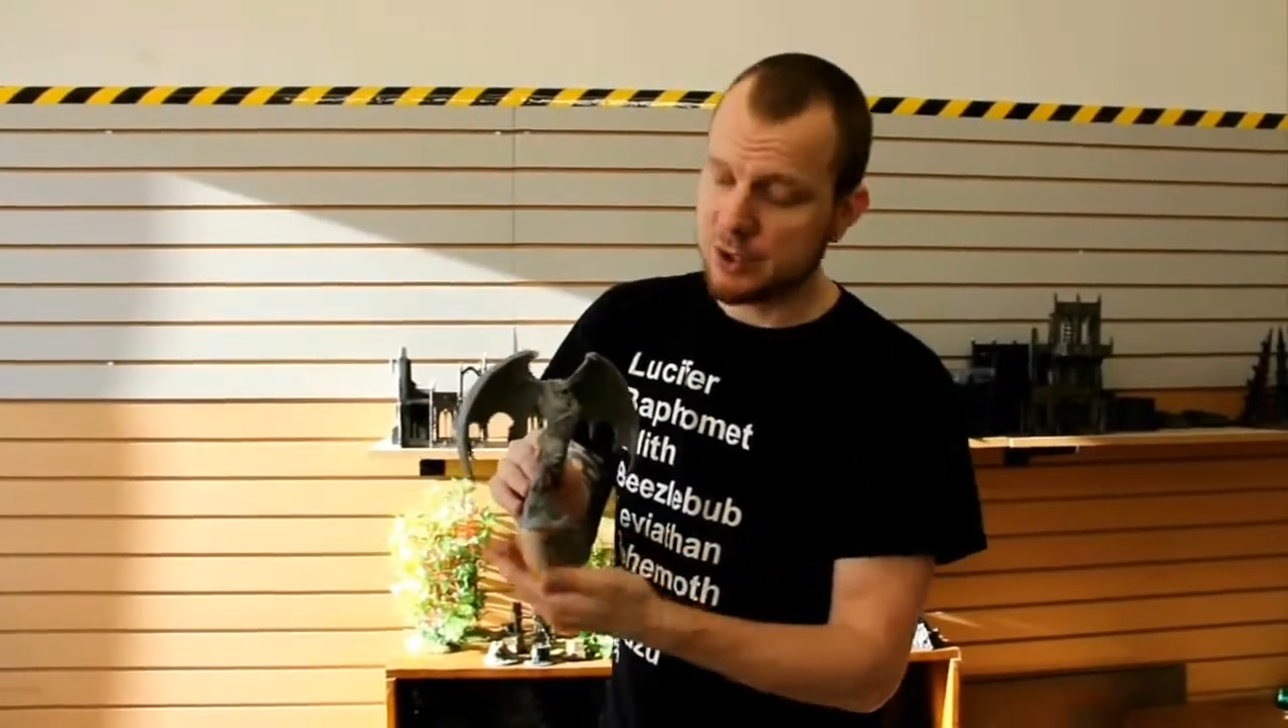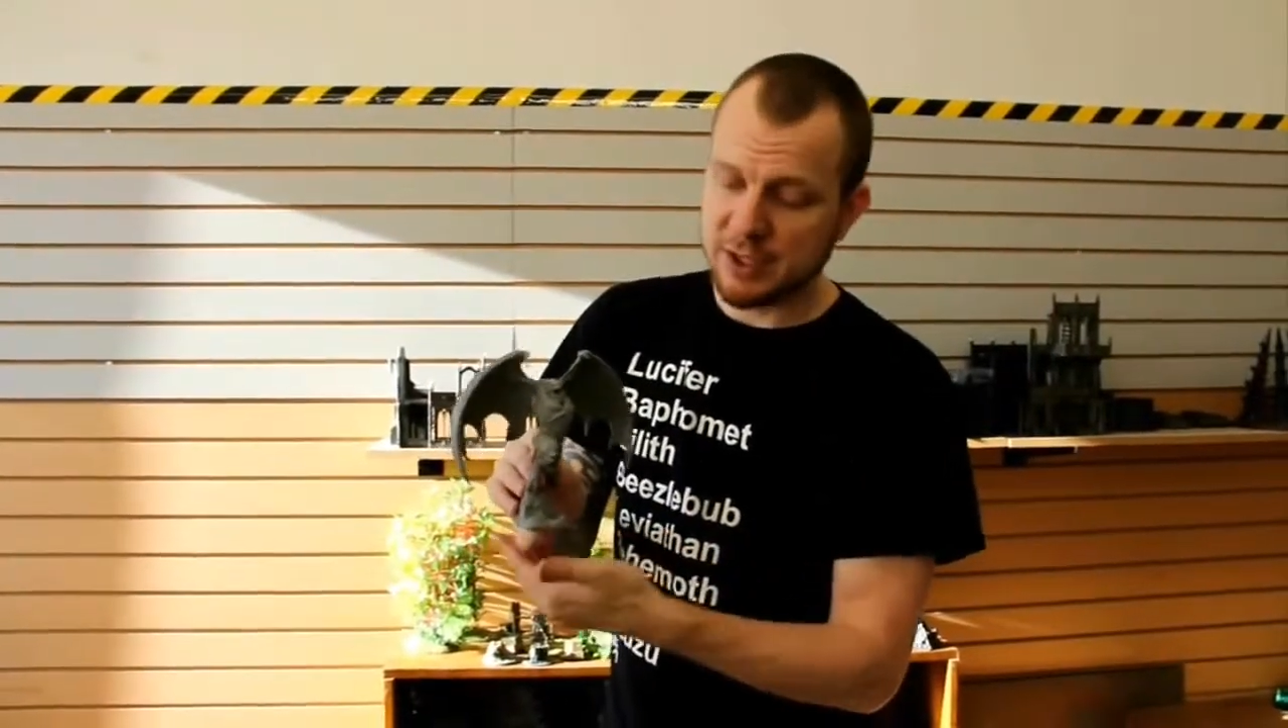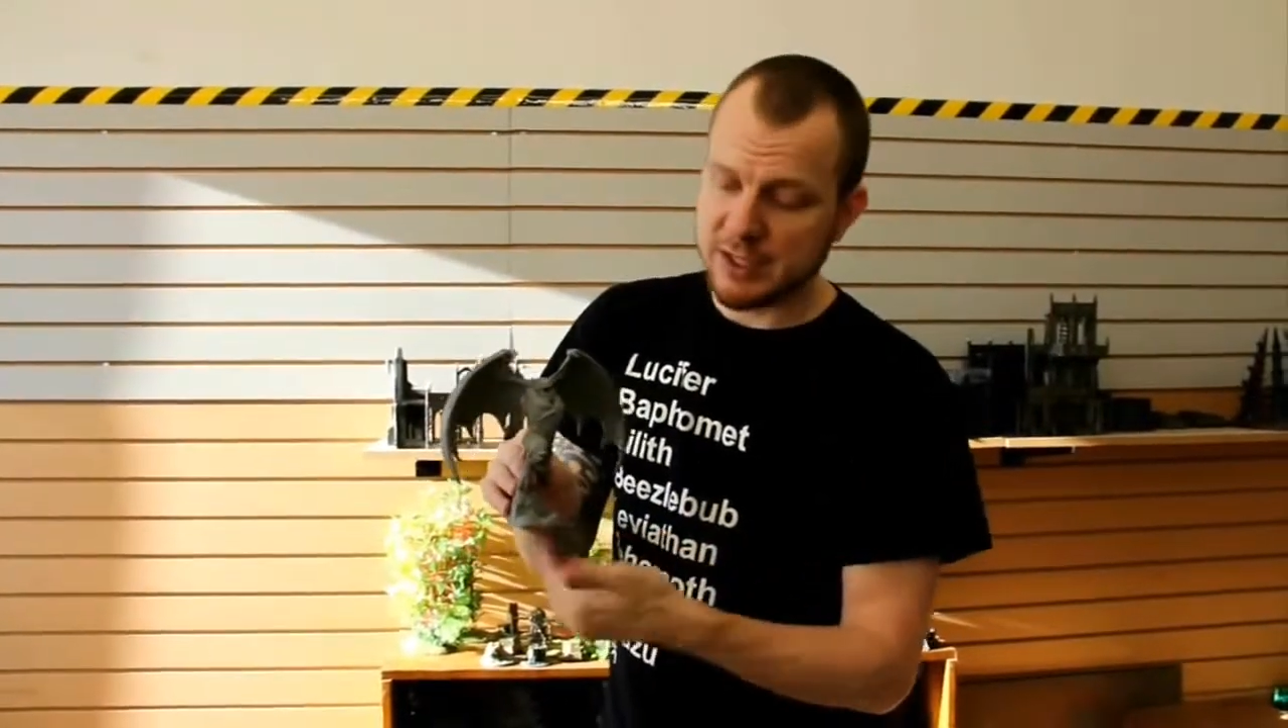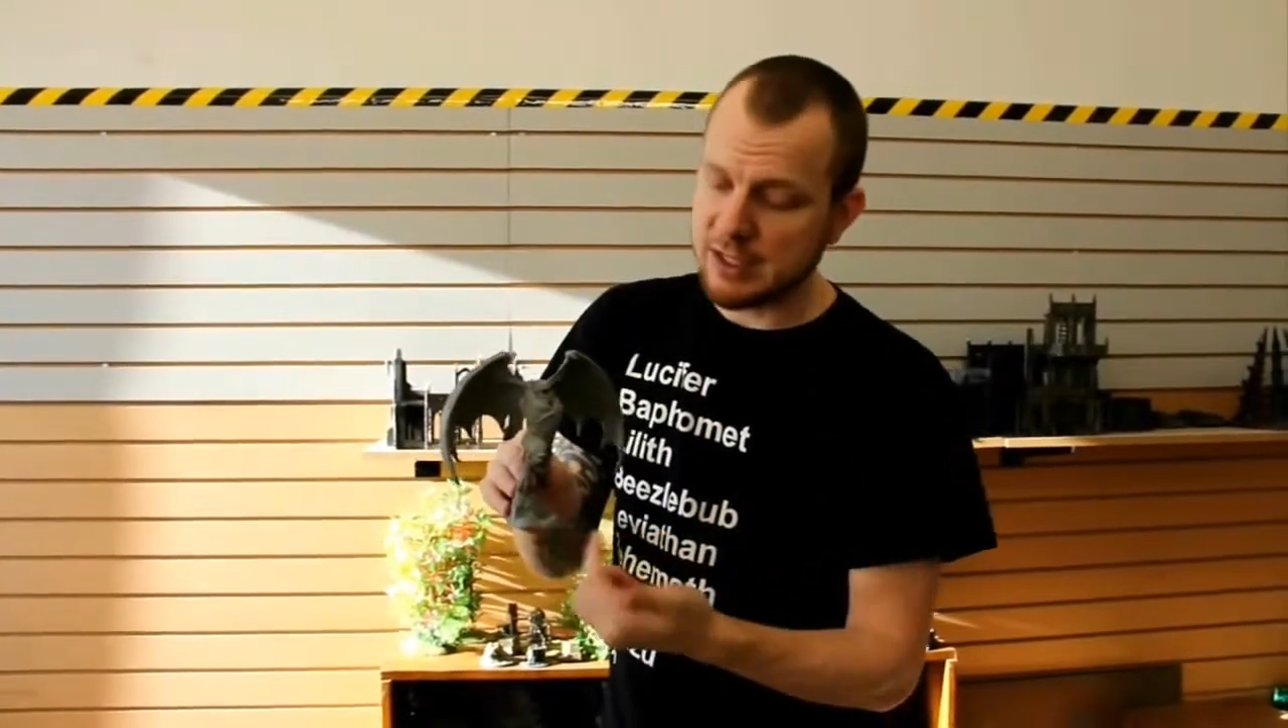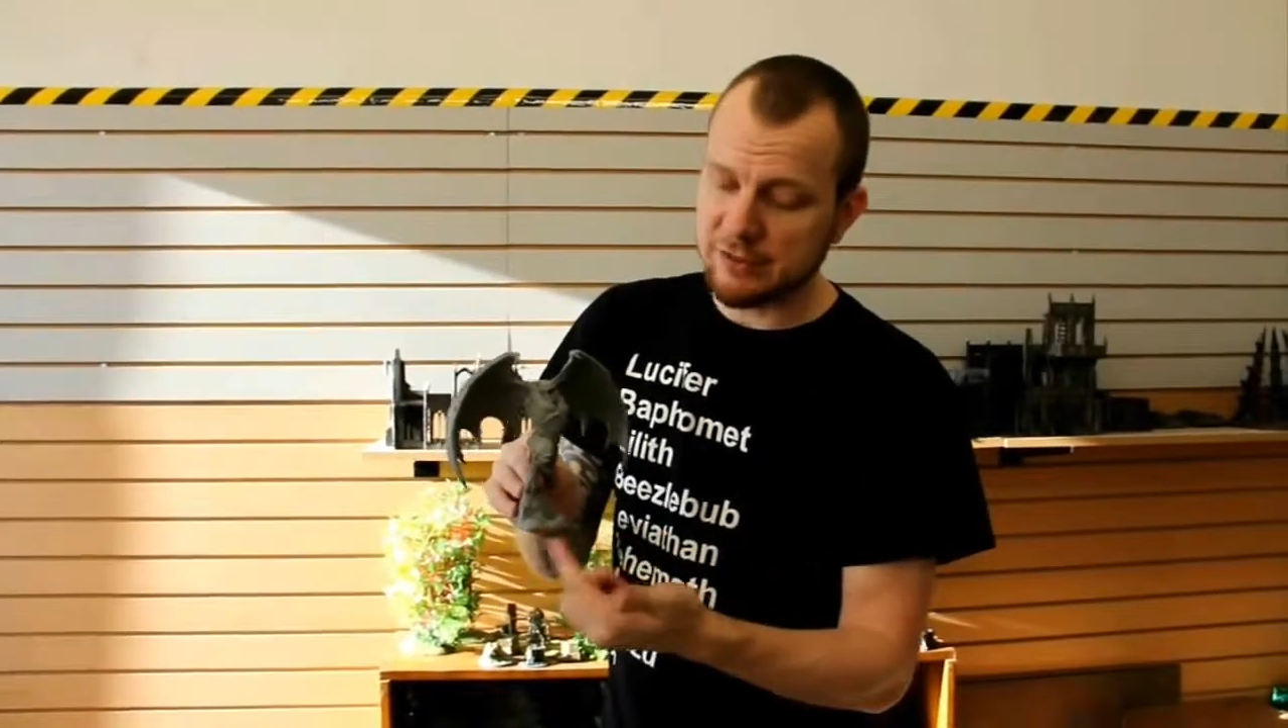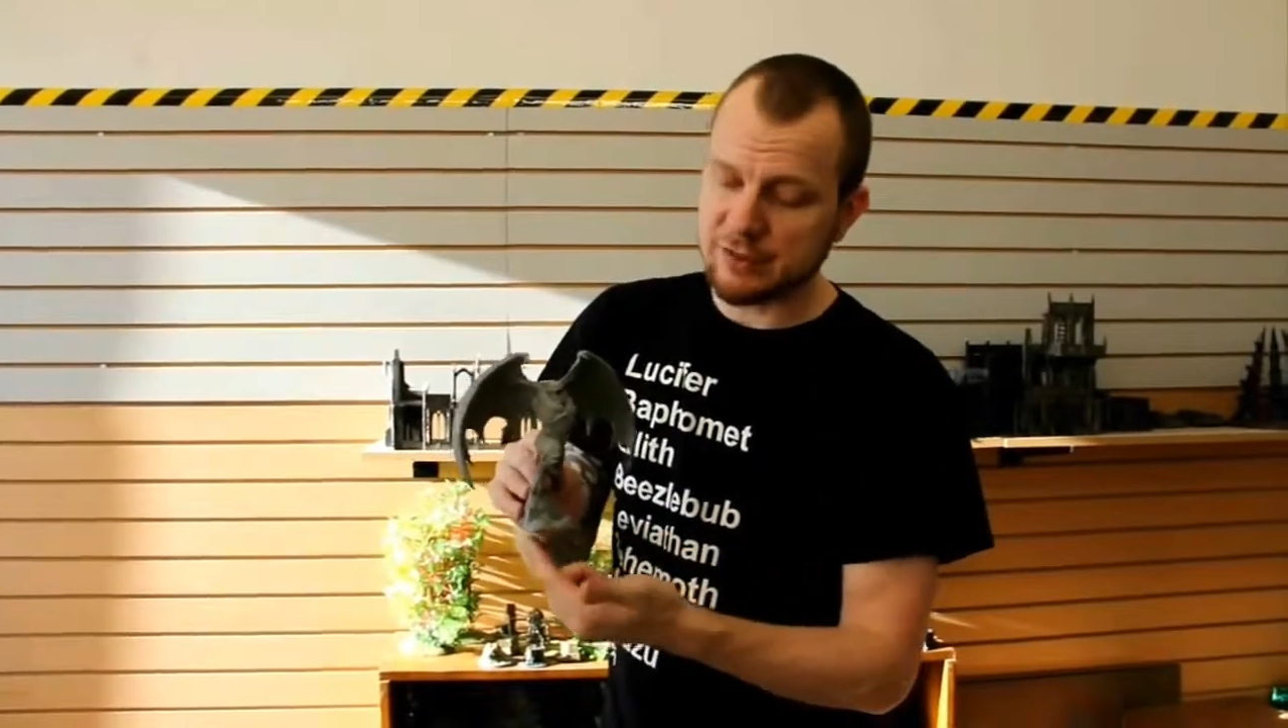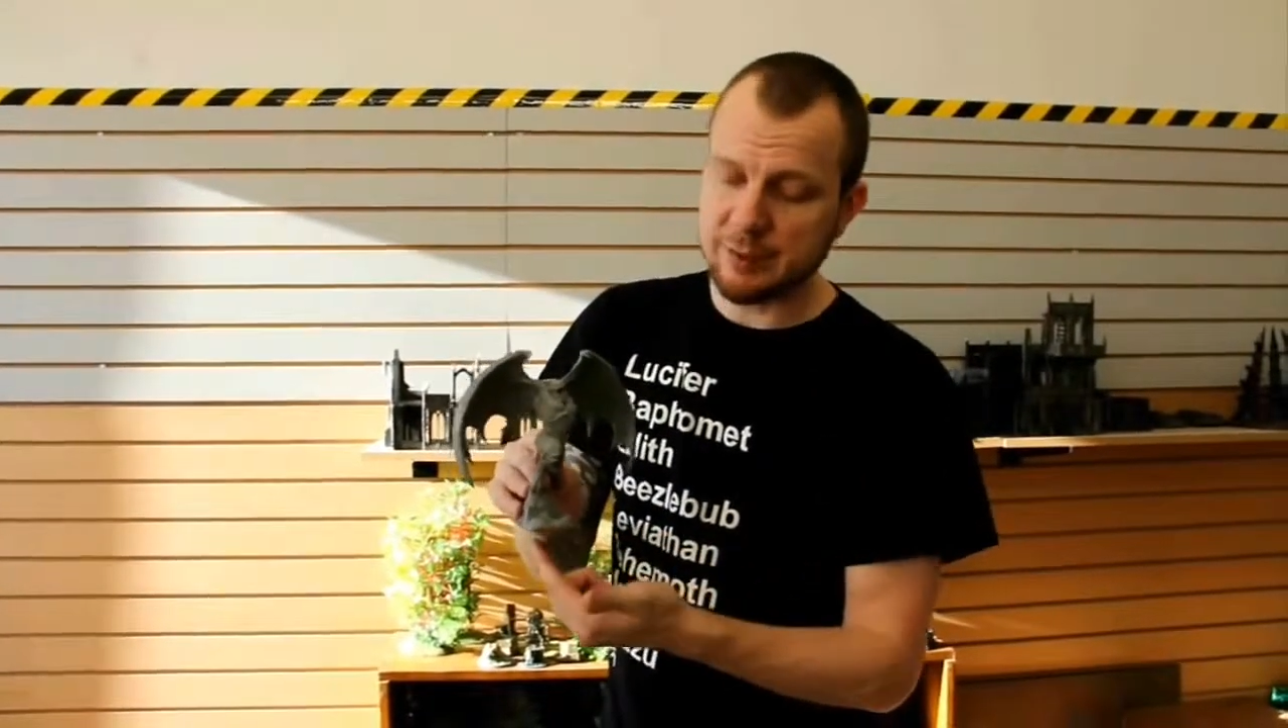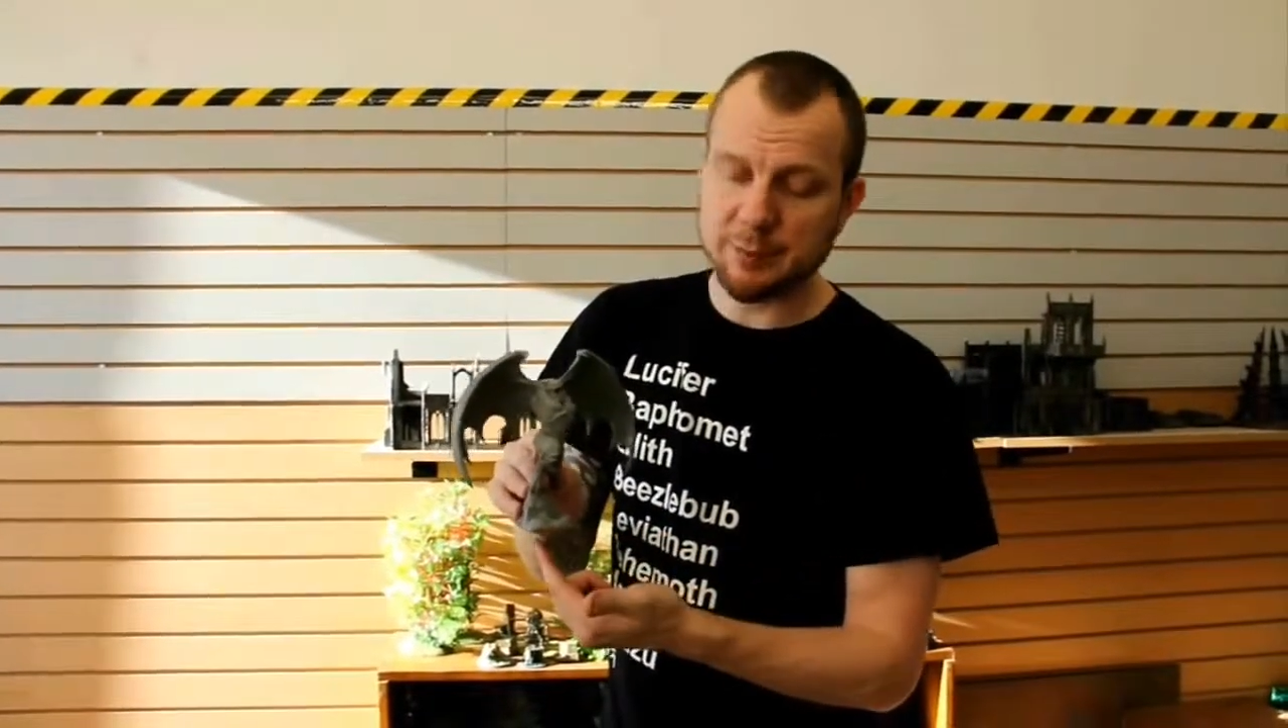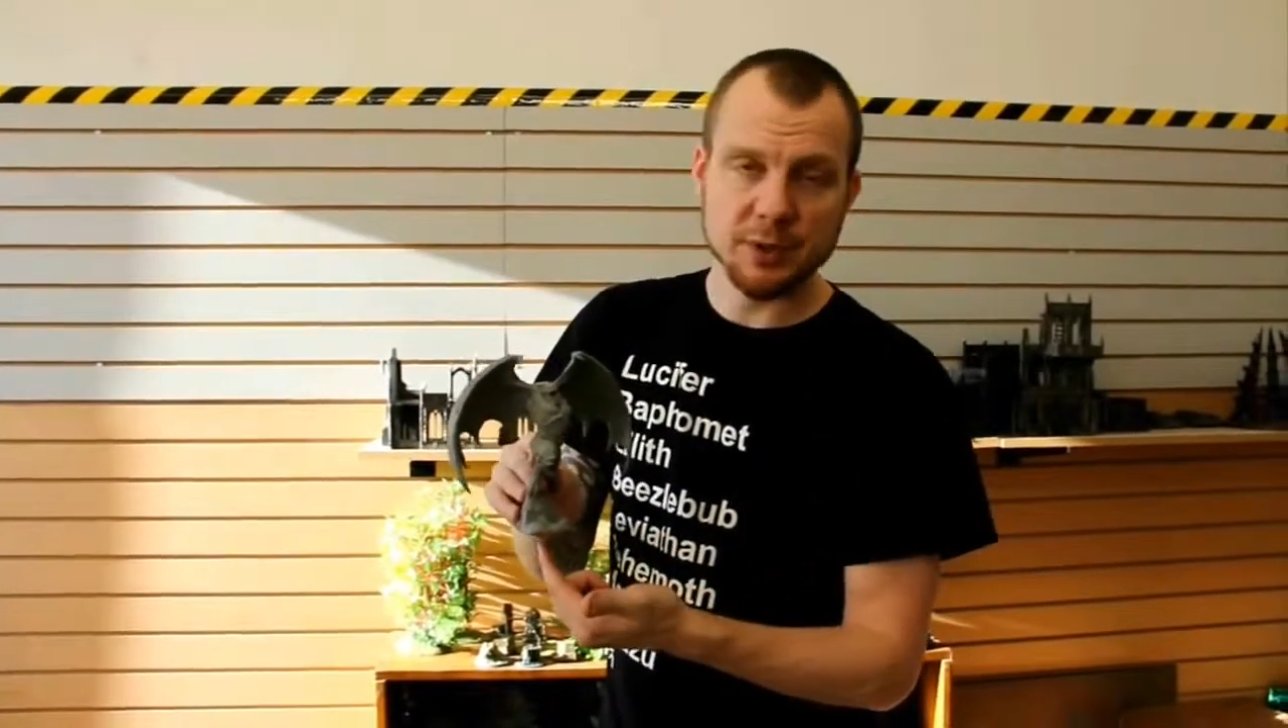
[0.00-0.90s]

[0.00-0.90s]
You could easily